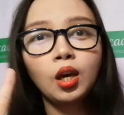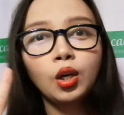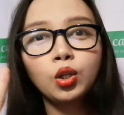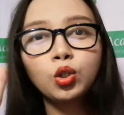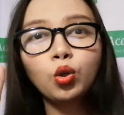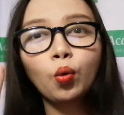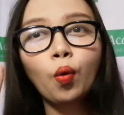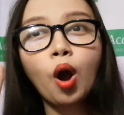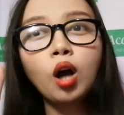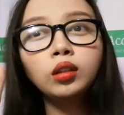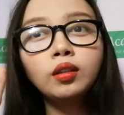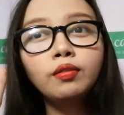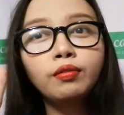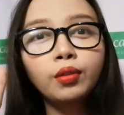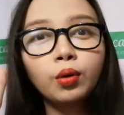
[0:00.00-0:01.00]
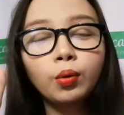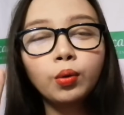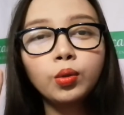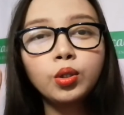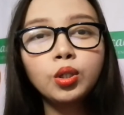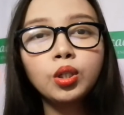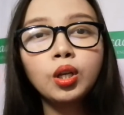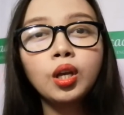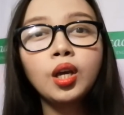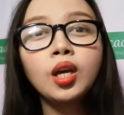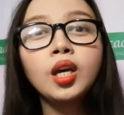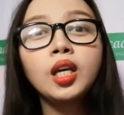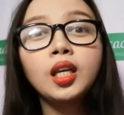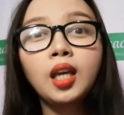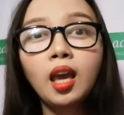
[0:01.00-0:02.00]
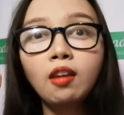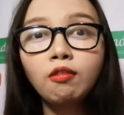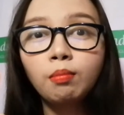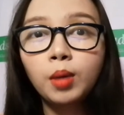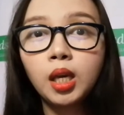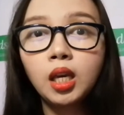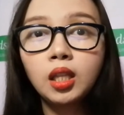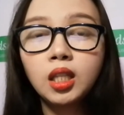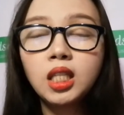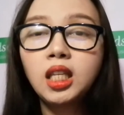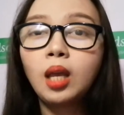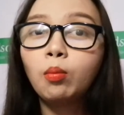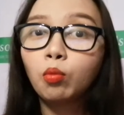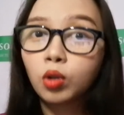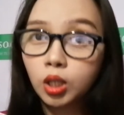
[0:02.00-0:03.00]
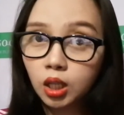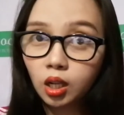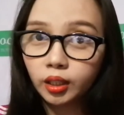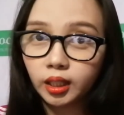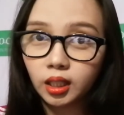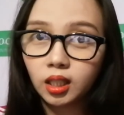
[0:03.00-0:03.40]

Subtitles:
So all of those gave me the same result.